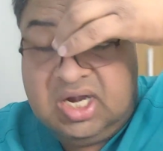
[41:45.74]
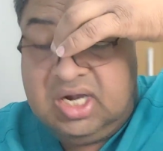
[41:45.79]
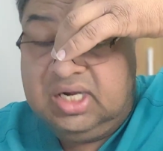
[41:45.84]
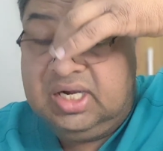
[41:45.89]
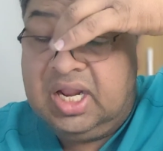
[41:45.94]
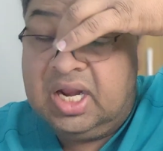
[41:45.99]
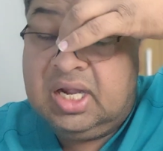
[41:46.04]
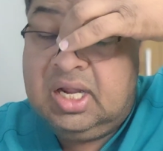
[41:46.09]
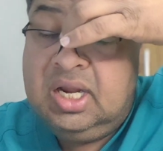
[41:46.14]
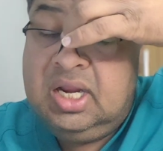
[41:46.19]

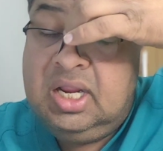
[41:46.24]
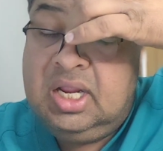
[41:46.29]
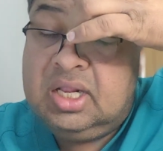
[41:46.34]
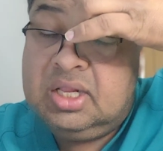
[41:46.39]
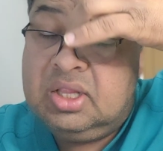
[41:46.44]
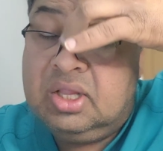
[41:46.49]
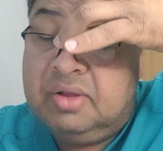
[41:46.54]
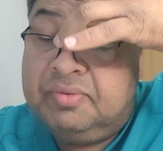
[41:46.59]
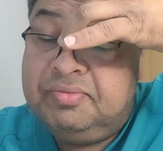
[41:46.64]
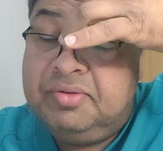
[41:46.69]

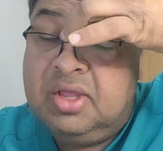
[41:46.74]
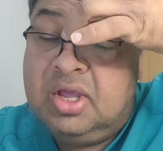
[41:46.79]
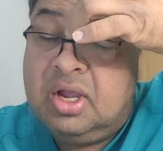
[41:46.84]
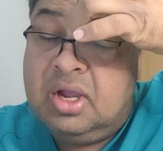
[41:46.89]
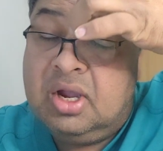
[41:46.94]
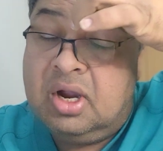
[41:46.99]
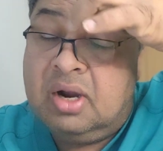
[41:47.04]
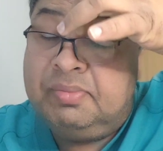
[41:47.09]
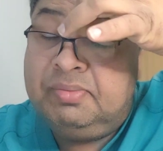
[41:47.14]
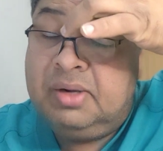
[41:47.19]
techniques of
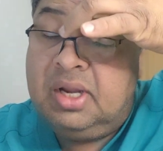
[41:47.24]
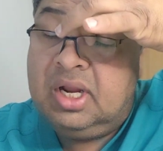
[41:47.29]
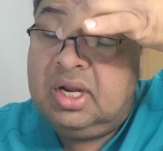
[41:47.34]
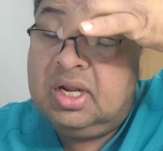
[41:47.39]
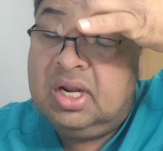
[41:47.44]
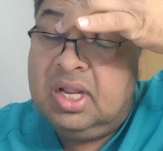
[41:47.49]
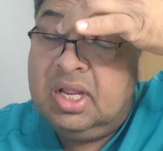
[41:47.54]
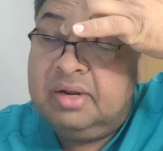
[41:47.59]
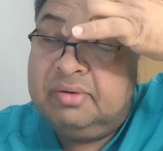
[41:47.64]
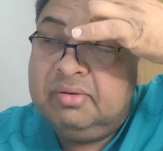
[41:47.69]
the optic
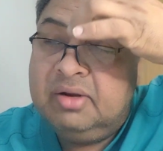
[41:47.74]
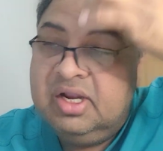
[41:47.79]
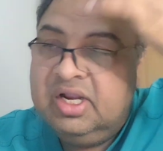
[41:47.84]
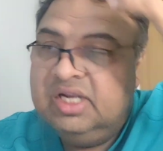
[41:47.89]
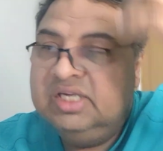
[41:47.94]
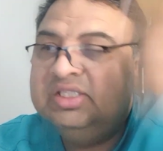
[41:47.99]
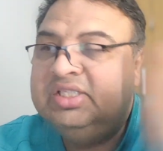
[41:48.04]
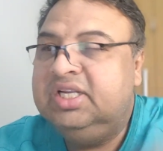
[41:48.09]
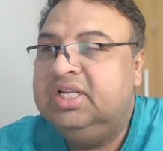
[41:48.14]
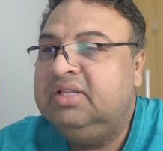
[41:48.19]
nerve
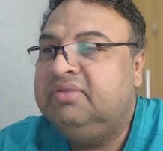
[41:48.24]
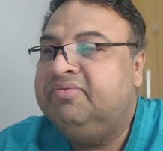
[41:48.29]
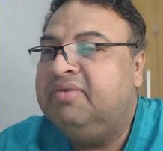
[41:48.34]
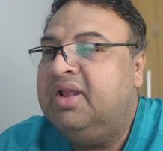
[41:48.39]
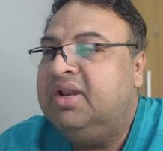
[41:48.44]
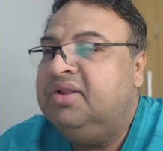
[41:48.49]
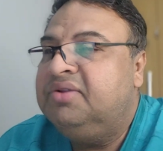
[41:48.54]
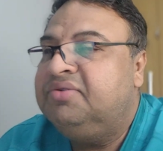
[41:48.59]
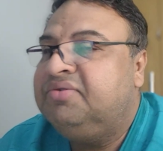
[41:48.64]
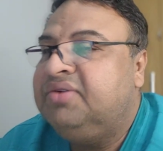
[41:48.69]
sheath
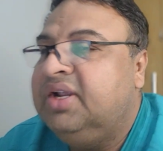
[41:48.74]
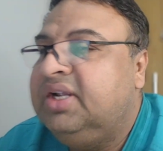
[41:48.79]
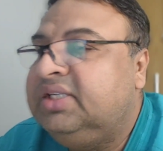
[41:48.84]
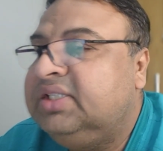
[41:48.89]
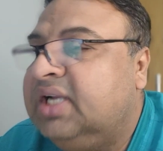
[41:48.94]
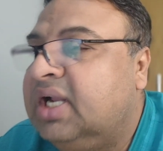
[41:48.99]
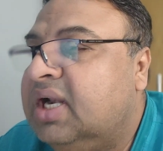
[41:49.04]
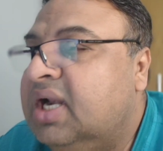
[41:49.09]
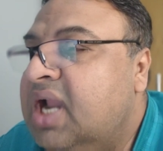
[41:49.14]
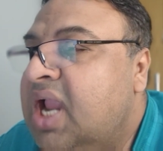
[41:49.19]

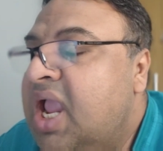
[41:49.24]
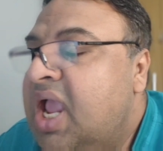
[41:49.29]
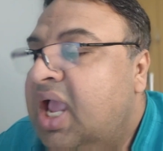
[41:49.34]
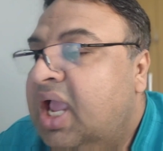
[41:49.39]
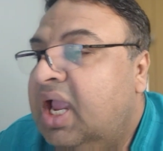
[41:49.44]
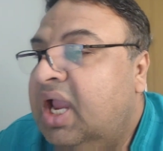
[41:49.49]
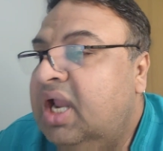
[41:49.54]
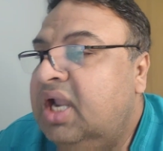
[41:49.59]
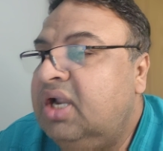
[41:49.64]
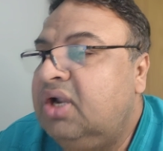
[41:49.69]
fenestration.
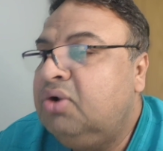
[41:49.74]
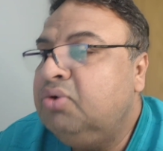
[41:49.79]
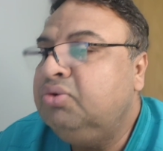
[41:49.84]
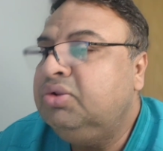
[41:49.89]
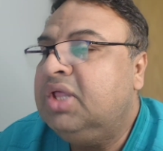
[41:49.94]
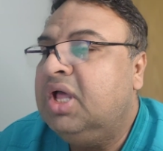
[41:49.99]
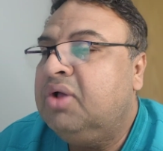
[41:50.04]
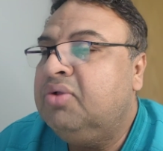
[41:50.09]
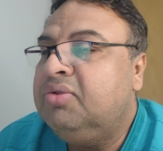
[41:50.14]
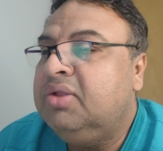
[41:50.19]
In
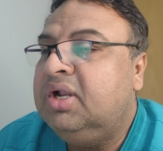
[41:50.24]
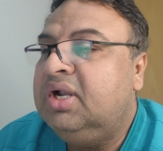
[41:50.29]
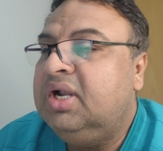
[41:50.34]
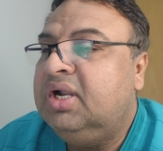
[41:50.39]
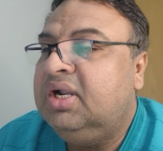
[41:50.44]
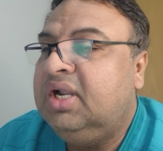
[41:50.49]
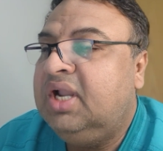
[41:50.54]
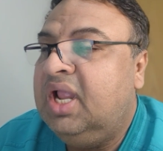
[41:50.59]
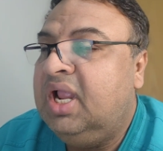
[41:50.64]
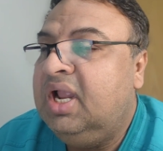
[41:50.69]

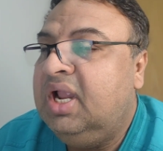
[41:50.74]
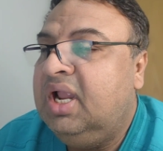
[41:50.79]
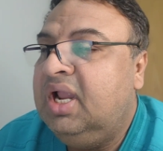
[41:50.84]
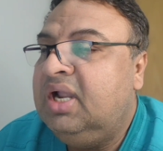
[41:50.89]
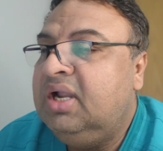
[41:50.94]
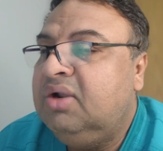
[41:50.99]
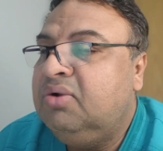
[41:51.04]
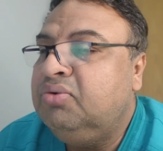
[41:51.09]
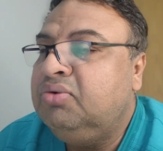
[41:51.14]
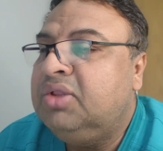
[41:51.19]

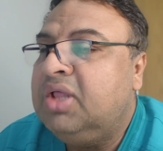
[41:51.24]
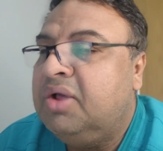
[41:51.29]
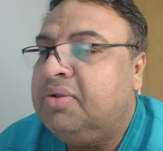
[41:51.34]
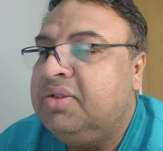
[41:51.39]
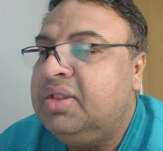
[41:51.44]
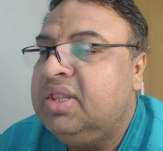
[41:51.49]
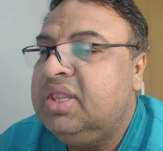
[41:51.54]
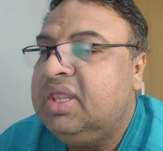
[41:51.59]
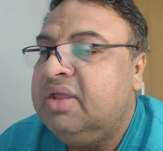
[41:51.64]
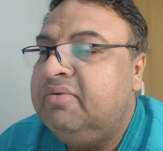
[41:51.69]

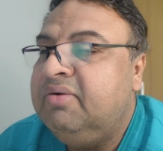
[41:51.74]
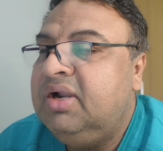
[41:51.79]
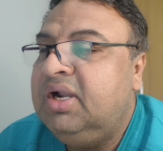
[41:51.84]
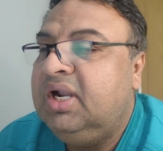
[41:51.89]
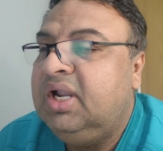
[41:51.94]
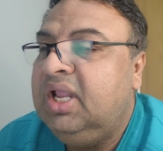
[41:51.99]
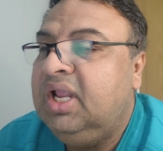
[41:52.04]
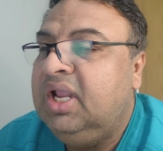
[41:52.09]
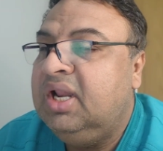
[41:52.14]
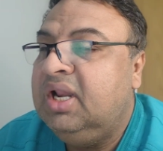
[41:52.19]

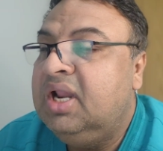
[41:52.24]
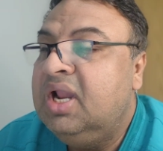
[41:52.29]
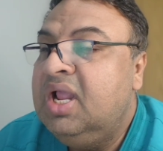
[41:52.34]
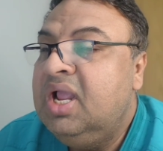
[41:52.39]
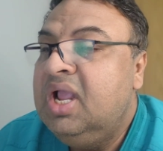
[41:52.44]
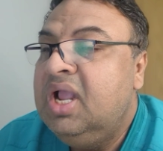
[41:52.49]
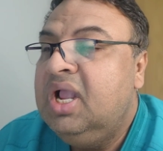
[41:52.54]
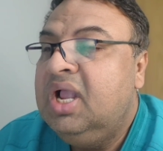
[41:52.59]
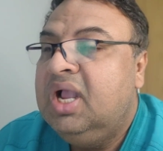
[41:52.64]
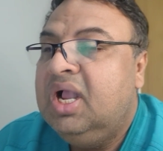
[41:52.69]
2017,
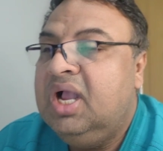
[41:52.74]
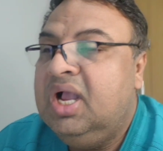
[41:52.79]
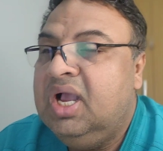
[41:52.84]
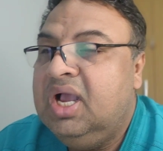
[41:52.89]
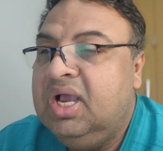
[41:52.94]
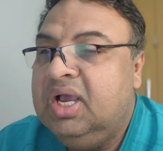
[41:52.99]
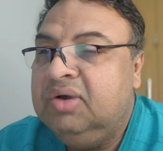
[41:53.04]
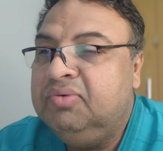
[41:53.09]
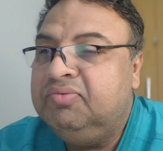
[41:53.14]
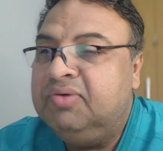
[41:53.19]

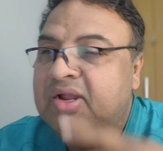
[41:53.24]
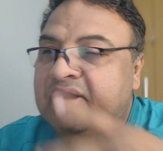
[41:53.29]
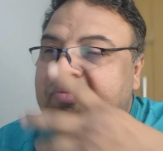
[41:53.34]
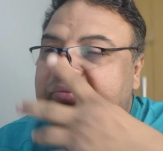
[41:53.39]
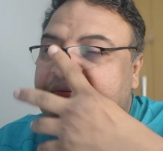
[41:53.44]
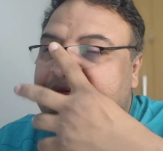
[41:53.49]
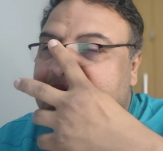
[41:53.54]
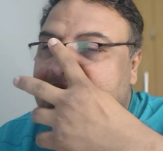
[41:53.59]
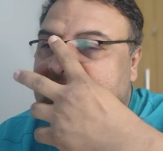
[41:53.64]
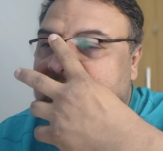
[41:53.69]

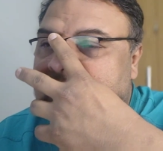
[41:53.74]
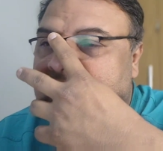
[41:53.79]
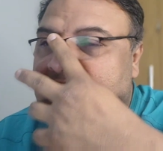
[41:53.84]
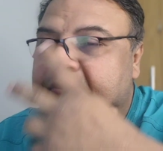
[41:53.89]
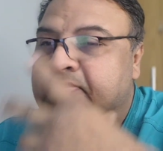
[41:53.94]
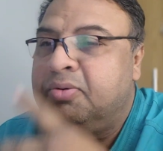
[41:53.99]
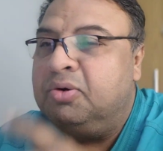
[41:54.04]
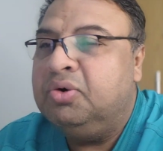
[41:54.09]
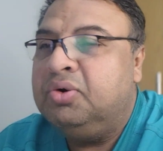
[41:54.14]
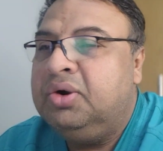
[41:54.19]
one
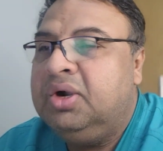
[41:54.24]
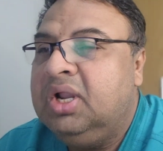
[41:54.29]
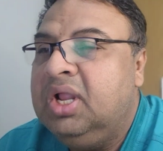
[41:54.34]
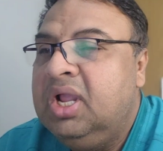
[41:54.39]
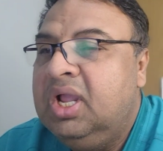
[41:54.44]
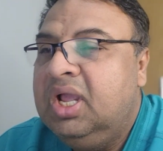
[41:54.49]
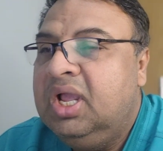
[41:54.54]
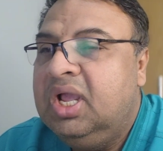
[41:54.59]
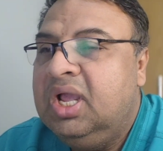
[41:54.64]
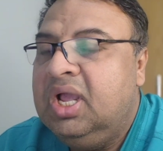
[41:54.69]
report
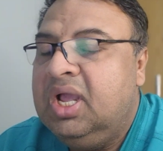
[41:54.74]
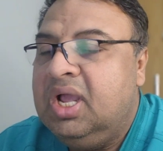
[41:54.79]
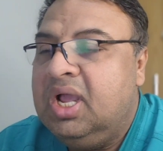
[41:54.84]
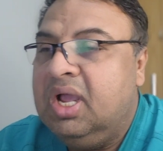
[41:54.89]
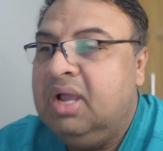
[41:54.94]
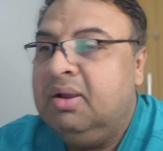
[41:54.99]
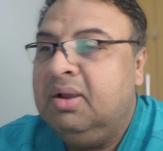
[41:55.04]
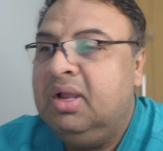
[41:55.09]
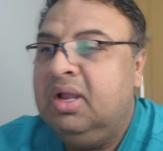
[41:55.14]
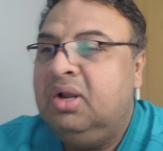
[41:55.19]

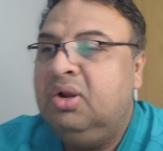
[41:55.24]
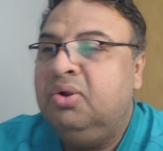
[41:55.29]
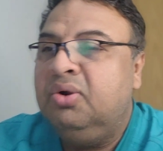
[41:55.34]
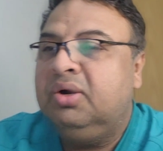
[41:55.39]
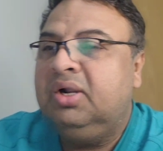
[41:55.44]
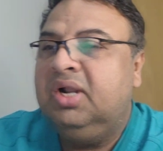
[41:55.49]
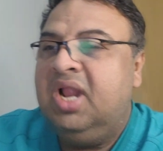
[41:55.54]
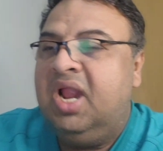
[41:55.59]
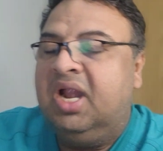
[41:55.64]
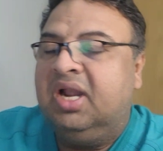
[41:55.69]

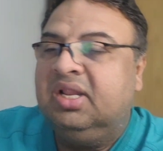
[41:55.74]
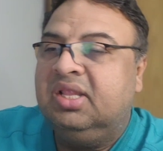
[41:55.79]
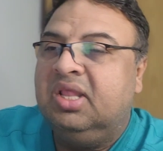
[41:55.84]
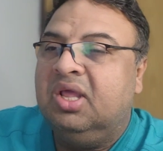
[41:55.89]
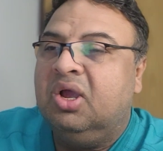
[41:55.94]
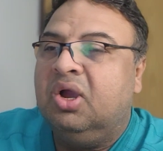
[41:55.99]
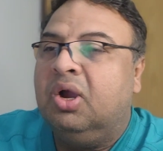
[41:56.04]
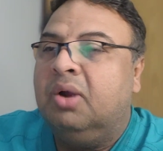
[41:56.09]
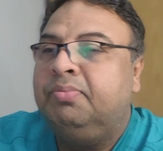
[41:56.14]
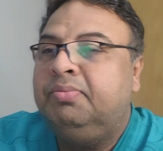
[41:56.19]
looked at
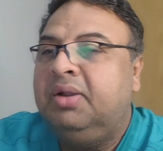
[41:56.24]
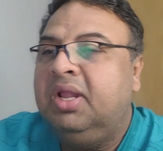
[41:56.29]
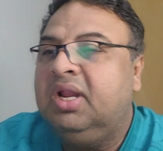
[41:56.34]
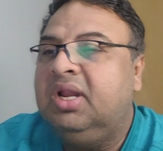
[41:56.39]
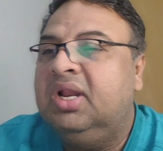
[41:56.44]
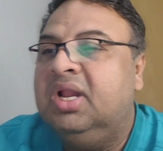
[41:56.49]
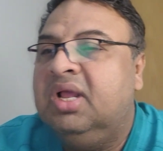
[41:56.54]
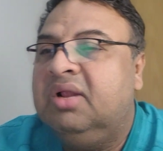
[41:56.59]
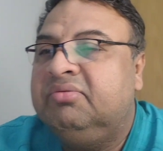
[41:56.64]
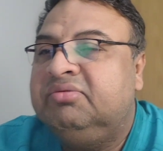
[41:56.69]
the
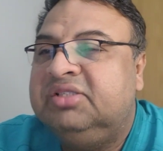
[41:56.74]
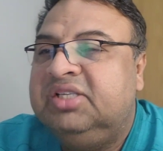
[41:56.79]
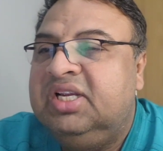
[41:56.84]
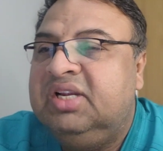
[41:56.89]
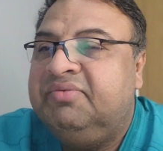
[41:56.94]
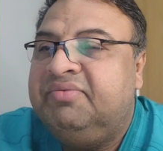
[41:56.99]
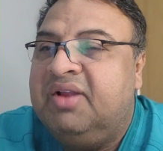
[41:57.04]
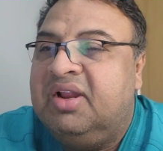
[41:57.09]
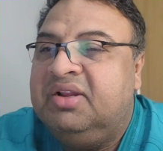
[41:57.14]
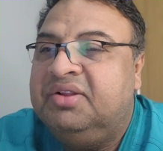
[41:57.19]
optic nerve
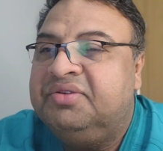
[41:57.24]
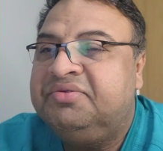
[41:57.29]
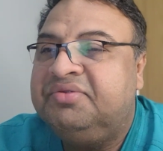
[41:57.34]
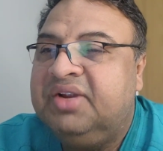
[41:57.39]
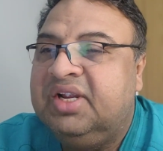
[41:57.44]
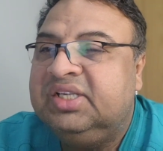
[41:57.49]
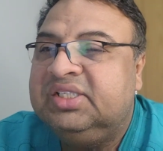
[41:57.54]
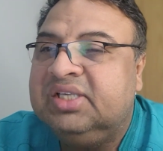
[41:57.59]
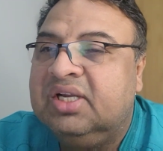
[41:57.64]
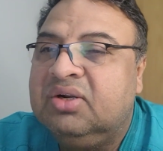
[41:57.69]
sheath
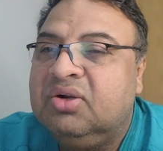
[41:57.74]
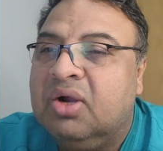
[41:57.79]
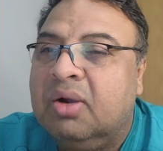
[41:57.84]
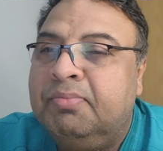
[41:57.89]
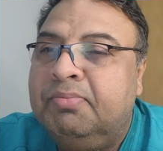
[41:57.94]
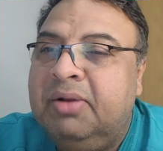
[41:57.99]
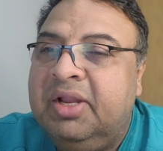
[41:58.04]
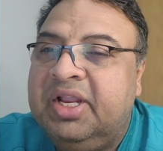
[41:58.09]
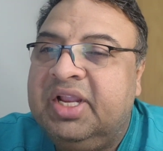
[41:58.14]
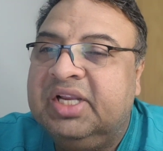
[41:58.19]
fenestration
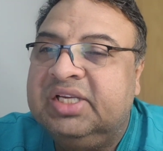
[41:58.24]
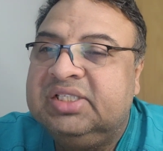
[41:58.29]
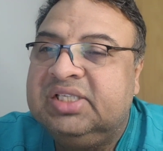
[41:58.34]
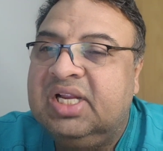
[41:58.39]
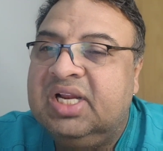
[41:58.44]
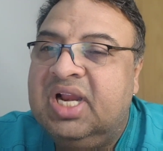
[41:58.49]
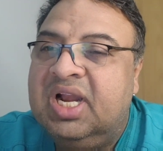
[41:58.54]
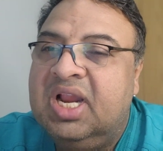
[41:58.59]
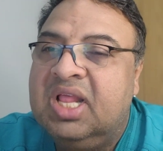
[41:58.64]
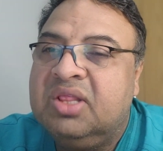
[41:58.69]

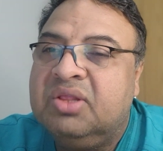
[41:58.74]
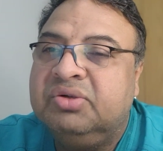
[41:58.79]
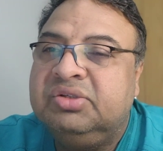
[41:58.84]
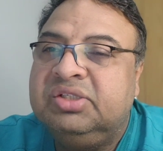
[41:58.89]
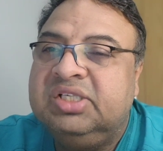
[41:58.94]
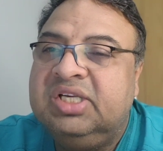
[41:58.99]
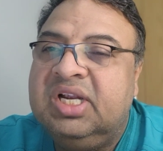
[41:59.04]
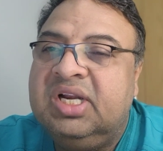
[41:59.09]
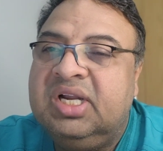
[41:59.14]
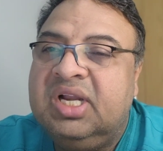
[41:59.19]
complication and
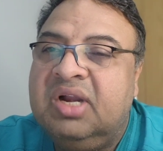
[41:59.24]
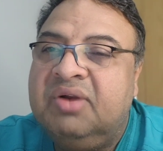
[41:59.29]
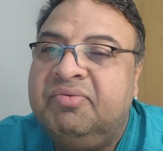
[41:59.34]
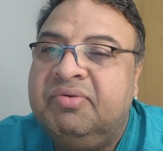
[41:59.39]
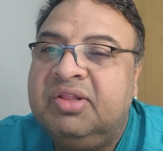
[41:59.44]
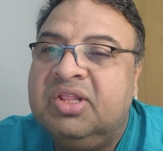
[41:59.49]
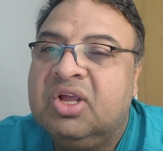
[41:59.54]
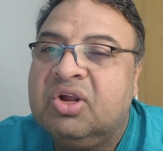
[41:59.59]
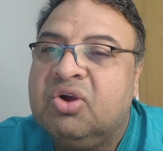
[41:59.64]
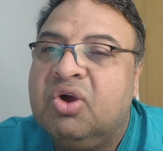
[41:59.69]
associated
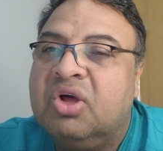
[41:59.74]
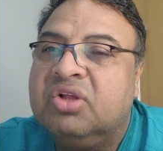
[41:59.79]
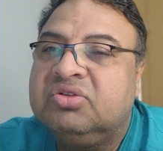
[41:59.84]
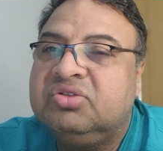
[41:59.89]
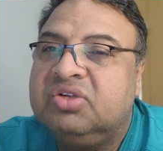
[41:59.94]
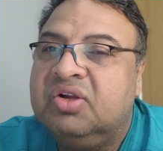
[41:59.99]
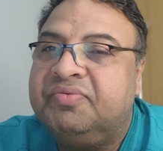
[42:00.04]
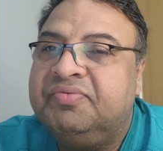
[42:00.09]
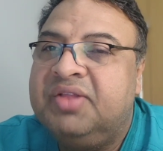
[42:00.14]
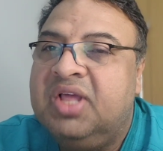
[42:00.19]
with the
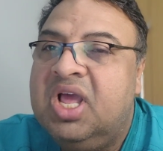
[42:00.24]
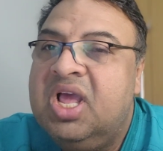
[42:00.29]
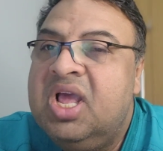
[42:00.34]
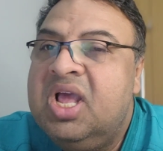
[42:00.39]
cost of the